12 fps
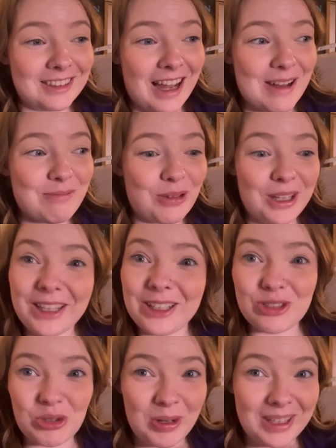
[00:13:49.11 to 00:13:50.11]
I'm really
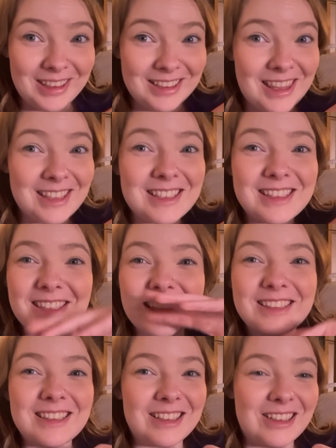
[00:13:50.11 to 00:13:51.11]
enjoying this. This
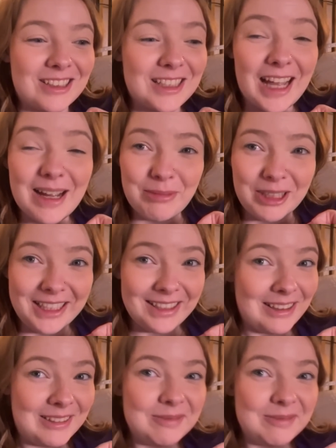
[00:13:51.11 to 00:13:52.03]
is a good time read.